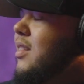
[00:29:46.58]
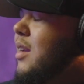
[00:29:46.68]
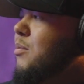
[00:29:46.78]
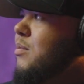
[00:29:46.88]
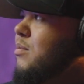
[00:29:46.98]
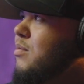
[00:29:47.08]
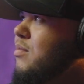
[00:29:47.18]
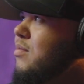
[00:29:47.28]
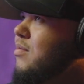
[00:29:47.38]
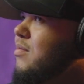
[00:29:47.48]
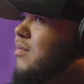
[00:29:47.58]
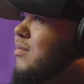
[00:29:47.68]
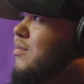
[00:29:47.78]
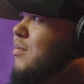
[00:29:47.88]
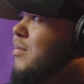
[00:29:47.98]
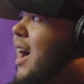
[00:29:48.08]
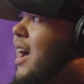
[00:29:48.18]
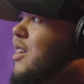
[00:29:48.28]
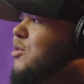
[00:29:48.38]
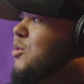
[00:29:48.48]
like
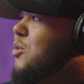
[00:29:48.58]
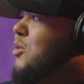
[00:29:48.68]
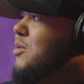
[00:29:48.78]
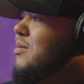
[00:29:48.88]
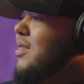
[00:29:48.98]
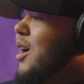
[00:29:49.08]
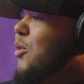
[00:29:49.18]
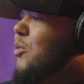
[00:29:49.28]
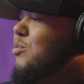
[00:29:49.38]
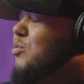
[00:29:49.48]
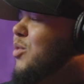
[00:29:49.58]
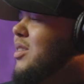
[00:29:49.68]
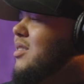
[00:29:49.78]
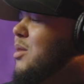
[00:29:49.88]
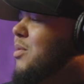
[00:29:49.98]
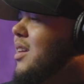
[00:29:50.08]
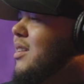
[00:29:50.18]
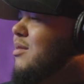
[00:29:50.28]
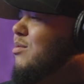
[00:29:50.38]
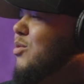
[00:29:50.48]
high school. I went to sleep at like
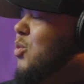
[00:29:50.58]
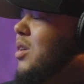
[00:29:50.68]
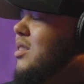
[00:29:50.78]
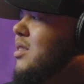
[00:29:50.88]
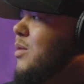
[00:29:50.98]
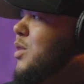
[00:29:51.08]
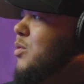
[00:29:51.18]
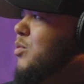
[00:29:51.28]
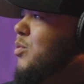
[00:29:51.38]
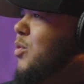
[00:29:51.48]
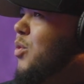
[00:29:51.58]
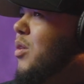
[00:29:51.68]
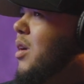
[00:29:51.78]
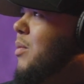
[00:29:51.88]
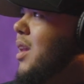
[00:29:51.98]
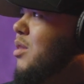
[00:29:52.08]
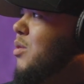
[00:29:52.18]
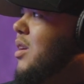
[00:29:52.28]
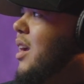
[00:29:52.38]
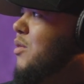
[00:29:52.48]
one something. Woke up at like
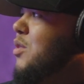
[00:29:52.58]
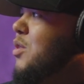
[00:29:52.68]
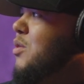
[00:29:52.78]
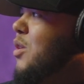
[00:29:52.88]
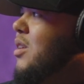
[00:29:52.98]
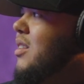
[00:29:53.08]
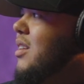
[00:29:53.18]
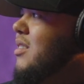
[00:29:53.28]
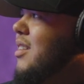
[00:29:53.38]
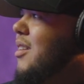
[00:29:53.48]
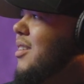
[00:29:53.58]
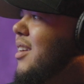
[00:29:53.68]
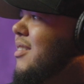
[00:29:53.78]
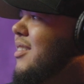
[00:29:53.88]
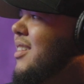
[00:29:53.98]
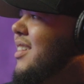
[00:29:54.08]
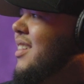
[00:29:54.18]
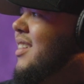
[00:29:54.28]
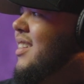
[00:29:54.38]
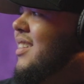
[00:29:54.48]
three in the afternoon on like a Saturday.
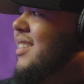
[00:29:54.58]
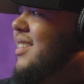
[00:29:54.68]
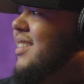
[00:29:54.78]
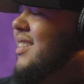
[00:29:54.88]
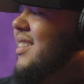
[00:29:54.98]
Well, I'm